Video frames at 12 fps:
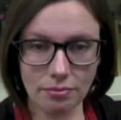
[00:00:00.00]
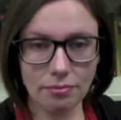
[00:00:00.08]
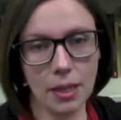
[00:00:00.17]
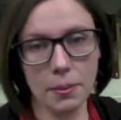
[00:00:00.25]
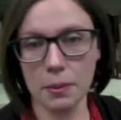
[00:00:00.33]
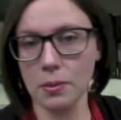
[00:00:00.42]

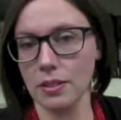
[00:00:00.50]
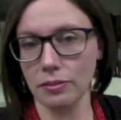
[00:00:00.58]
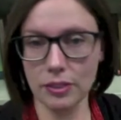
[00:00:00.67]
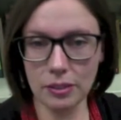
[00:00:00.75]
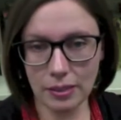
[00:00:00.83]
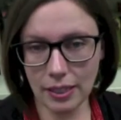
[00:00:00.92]
Maybe it was a
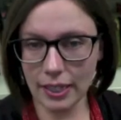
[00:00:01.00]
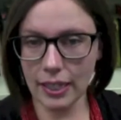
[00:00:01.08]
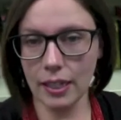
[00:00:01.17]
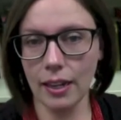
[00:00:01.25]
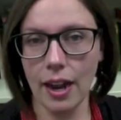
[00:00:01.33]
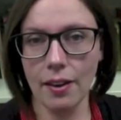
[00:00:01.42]
fluke that I
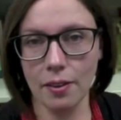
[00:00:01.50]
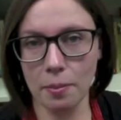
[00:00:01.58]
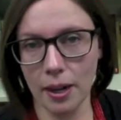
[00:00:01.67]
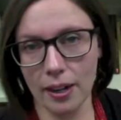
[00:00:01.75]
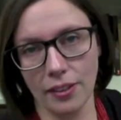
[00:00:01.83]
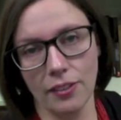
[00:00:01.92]
hit it out of the
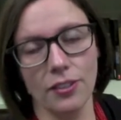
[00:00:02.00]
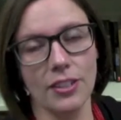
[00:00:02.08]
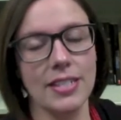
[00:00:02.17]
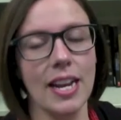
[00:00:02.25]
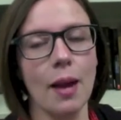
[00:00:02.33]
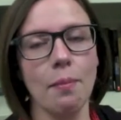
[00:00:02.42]
park on the
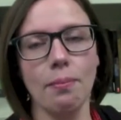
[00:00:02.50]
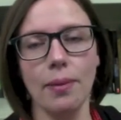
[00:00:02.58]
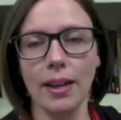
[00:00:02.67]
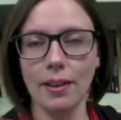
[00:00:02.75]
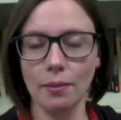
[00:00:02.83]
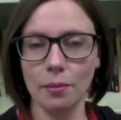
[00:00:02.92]
first time,
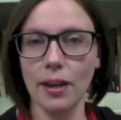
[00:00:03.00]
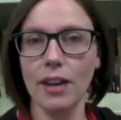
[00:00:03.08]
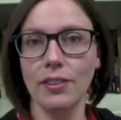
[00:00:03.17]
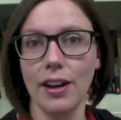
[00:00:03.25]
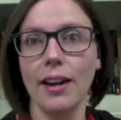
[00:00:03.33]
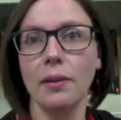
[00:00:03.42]
but
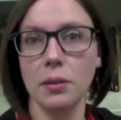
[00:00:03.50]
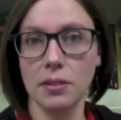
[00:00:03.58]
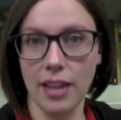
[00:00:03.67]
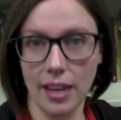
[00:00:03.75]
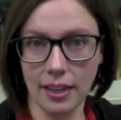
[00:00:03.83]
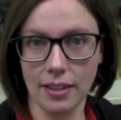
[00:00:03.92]
whatever, I will
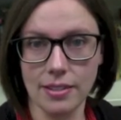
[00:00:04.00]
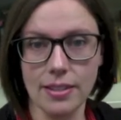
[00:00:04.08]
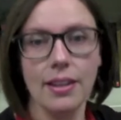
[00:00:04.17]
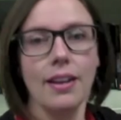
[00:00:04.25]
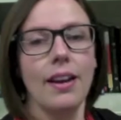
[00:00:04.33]
take it.